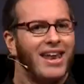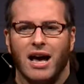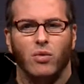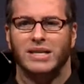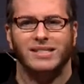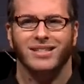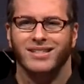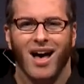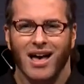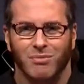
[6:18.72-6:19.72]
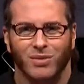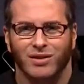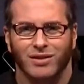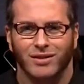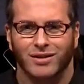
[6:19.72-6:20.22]
and not wasting time,
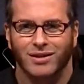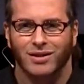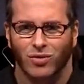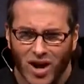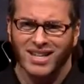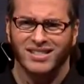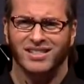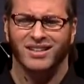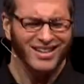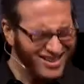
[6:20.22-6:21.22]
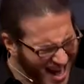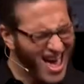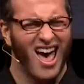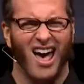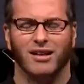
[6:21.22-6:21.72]
right?
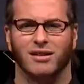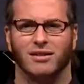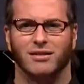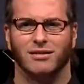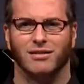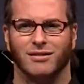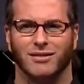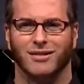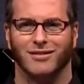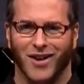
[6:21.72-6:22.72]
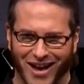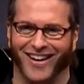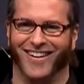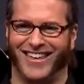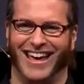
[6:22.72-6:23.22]
Yeah. Right,
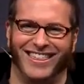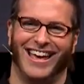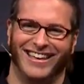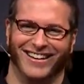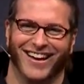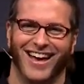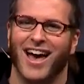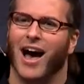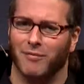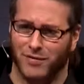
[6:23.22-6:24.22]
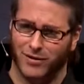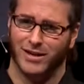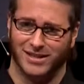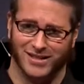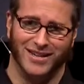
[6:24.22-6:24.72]
okay, thank you. I'm
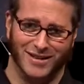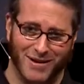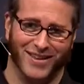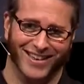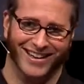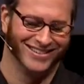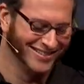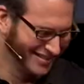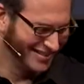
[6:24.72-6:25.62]
very excited about that.